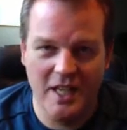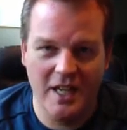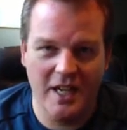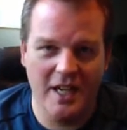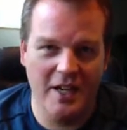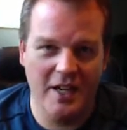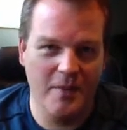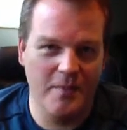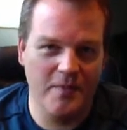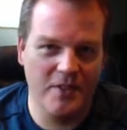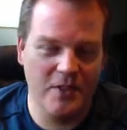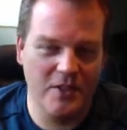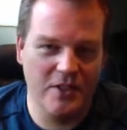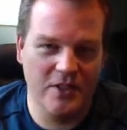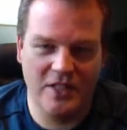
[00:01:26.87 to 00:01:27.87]

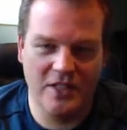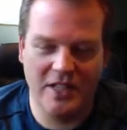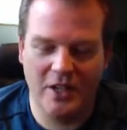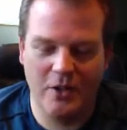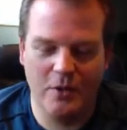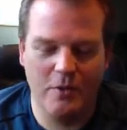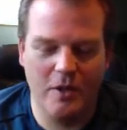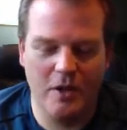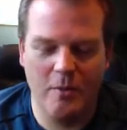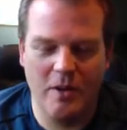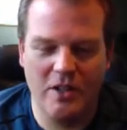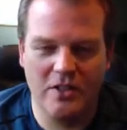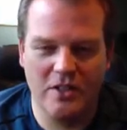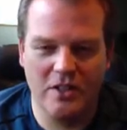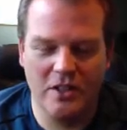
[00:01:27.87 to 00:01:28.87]
You can see how
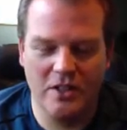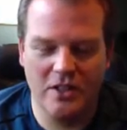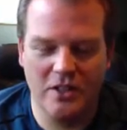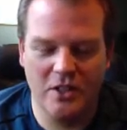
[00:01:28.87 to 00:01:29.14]
much the